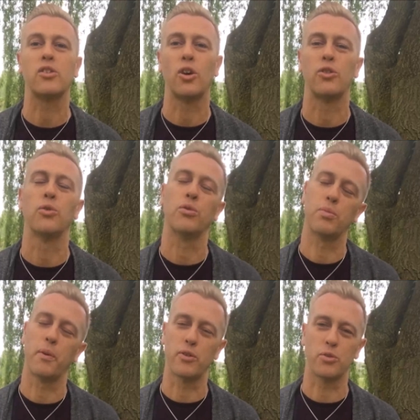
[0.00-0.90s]
total
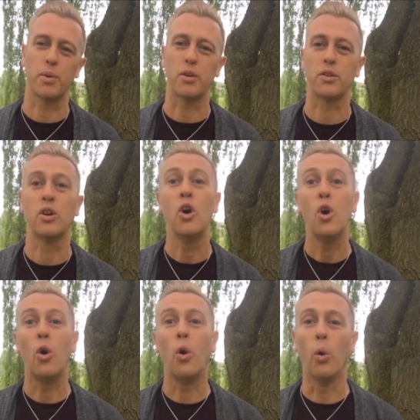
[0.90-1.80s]
spiritual person
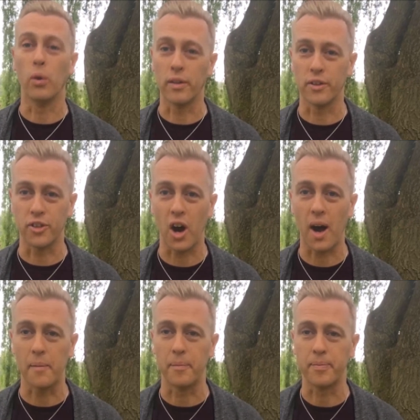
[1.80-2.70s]
all of the
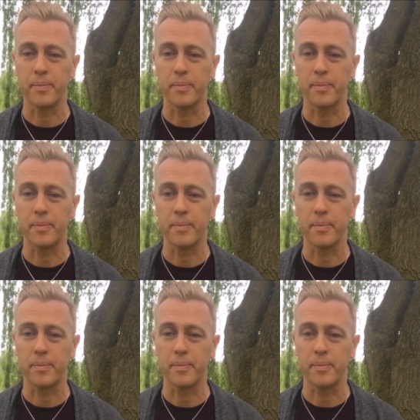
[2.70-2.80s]
time.